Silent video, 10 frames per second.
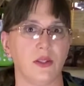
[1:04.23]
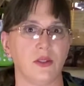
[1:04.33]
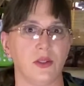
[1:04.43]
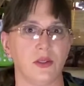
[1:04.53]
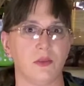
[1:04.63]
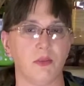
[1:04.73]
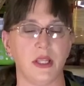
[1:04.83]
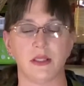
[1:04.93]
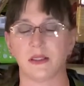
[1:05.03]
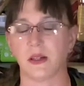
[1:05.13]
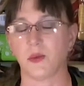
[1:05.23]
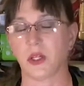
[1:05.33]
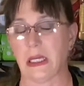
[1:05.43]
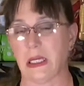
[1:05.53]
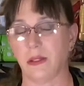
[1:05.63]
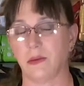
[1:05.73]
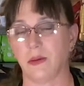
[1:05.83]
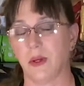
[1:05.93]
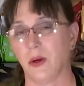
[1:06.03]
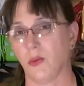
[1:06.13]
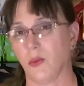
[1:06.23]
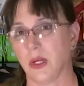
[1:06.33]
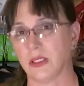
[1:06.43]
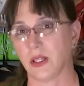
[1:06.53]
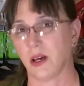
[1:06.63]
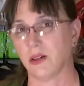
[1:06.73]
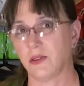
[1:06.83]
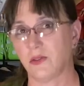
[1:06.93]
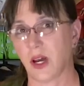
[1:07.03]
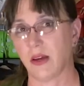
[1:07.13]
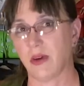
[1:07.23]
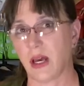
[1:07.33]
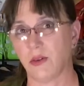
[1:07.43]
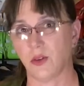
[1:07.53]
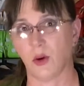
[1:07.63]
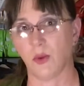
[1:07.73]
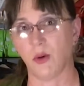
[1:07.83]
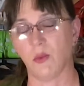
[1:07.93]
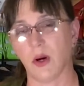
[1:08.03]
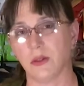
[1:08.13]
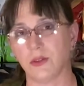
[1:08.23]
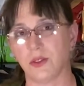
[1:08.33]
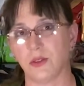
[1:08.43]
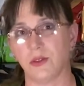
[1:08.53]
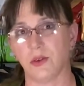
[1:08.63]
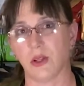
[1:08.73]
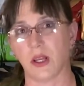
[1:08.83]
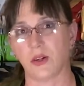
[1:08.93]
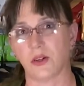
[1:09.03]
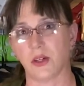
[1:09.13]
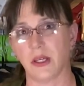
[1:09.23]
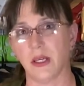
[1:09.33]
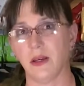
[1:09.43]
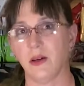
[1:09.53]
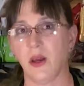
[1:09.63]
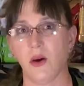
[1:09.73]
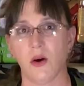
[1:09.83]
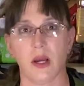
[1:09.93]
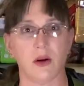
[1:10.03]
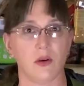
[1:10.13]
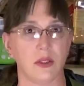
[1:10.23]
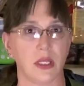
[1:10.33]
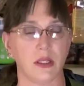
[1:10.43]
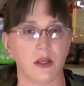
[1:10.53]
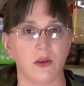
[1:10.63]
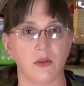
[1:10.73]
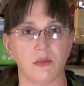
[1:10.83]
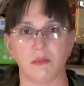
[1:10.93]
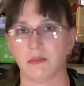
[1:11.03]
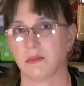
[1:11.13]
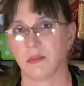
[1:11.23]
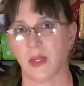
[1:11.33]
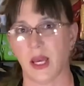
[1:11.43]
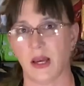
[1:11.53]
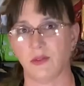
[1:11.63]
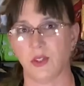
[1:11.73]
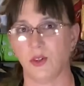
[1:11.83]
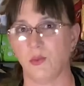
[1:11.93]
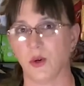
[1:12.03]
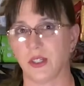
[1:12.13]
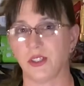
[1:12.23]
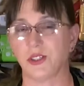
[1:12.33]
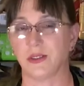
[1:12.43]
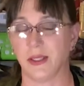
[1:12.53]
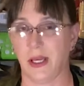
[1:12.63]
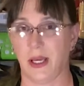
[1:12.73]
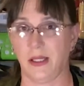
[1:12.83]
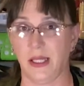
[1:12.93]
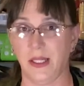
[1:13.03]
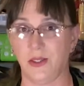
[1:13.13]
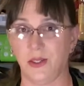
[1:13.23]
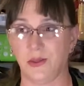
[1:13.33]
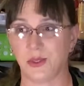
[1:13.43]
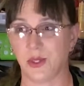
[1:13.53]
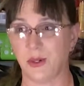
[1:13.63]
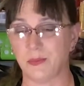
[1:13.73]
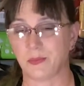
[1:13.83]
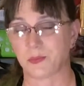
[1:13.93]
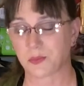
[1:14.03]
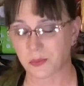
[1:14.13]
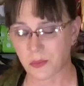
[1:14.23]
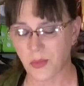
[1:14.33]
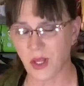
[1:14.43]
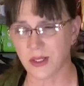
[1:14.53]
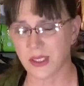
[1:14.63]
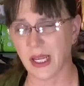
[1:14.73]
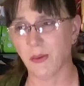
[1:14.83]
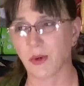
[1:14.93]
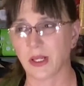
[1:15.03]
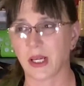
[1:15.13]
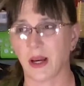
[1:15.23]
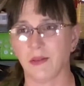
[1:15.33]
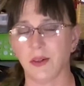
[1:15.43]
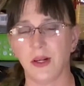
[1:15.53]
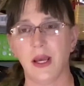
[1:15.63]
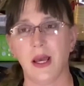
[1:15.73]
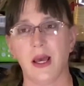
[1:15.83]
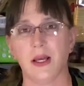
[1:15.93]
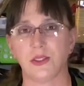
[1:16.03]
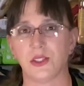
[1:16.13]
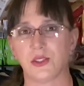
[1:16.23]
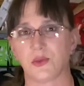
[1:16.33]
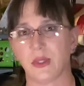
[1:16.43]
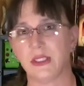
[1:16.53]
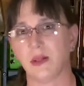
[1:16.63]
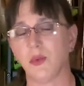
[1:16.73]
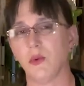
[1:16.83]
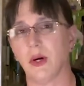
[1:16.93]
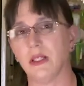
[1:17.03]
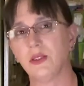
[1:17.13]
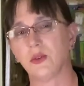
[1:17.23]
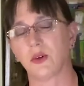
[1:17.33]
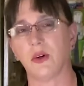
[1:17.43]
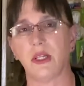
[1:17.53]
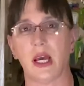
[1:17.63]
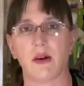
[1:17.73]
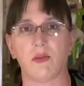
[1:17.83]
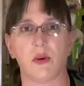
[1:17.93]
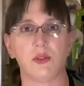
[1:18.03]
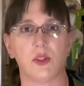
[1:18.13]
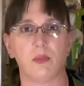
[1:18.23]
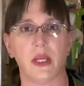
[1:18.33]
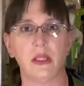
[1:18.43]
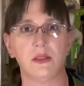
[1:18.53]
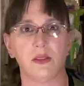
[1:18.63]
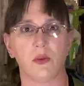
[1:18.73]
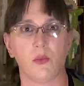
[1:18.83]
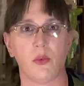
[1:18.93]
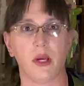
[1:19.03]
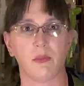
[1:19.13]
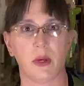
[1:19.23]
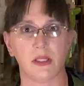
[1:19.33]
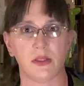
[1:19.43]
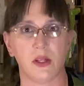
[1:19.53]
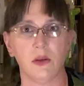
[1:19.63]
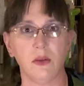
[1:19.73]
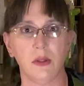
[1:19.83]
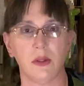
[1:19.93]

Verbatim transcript: to beat the summer heat. When it's 105 out, nobody wants to do a lot of cooking, let alone have to do more dishes than they need to. So today we're gonna cover just three simple ones. We're going to have roasted beets with pesto,